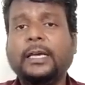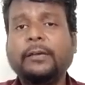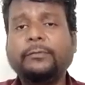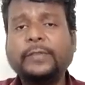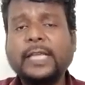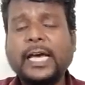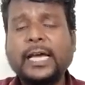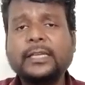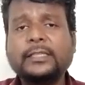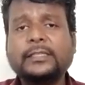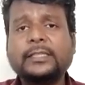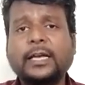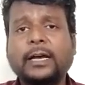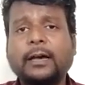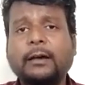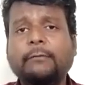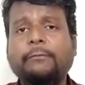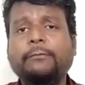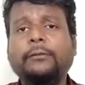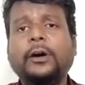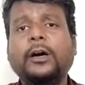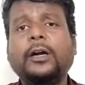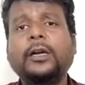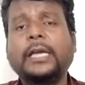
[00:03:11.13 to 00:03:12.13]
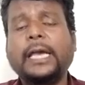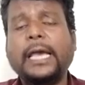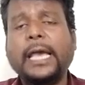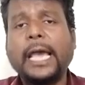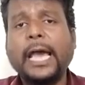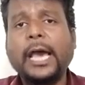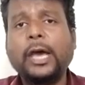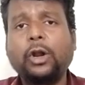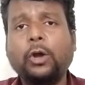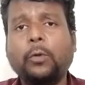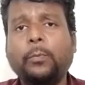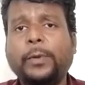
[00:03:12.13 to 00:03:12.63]
If there is a word
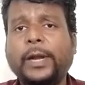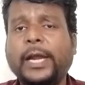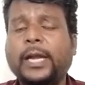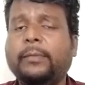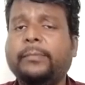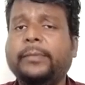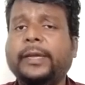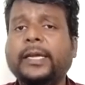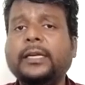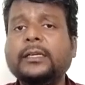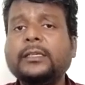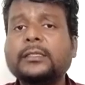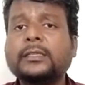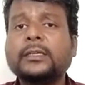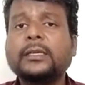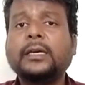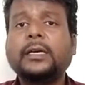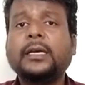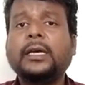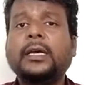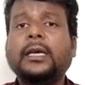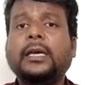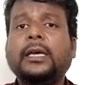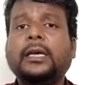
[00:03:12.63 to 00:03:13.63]
aeroplane means,